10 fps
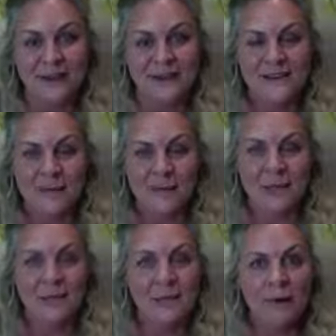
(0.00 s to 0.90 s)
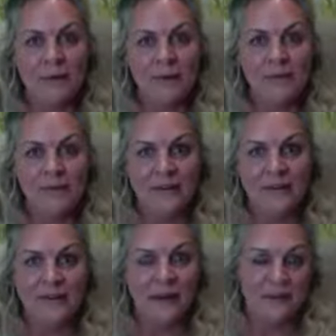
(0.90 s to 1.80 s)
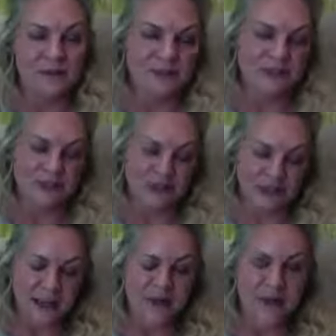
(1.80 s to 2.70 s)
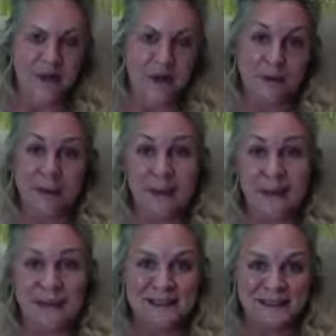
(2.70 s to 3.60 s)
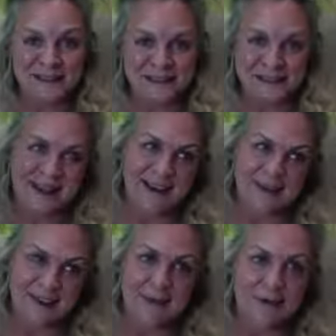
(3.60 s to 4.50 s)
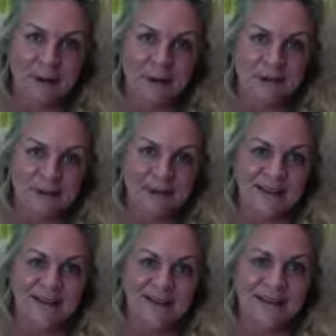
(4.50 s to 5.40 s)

So many people have said that it was such an incredible blessing to have that grounding